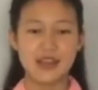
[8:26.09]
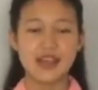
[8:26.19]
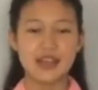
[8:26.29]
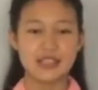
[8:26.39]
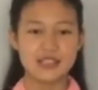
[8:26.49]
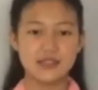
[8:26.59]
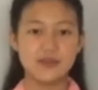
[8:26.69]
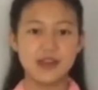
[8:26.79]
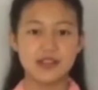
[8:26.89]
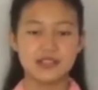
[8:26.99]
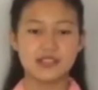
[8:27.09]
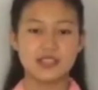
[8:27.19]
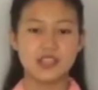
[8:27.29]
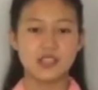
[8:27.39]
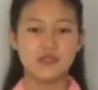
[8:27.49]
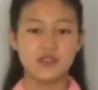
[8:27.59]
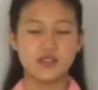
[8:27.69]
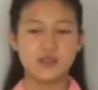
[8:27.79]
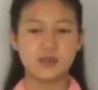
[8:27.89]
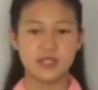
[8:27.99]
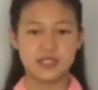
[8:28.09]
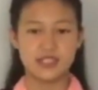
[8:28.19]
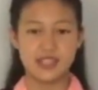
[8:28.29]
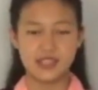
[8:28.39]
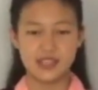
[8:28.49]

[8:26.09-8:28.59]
as he marks his 85th birthday.